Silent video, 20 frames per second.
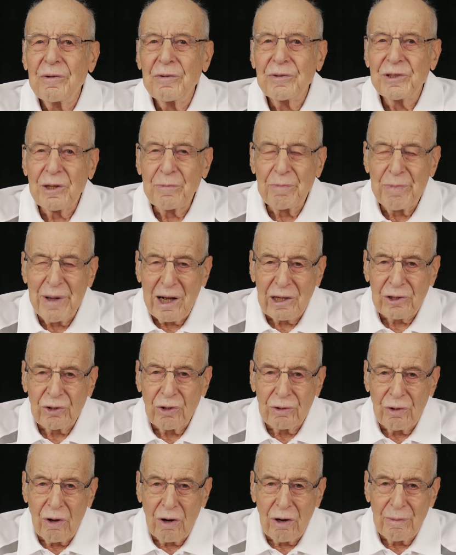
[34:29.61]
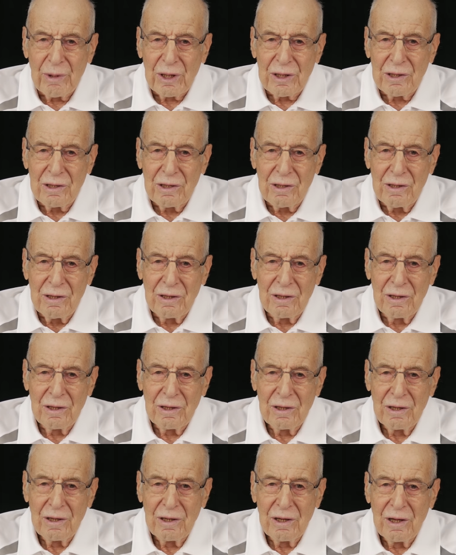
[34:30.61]
Sent back to Normandy.
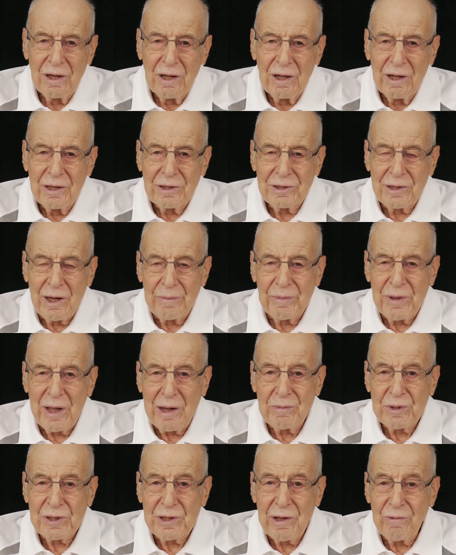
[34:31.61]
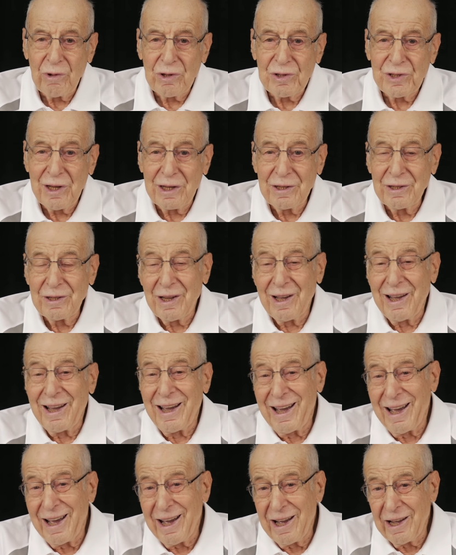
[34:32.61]
Sometimes they were sent
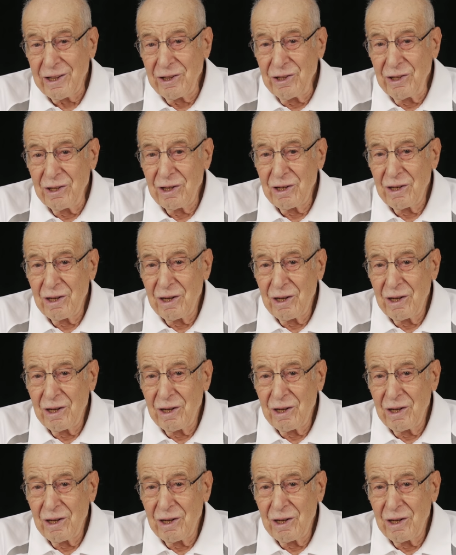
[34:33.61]
ahead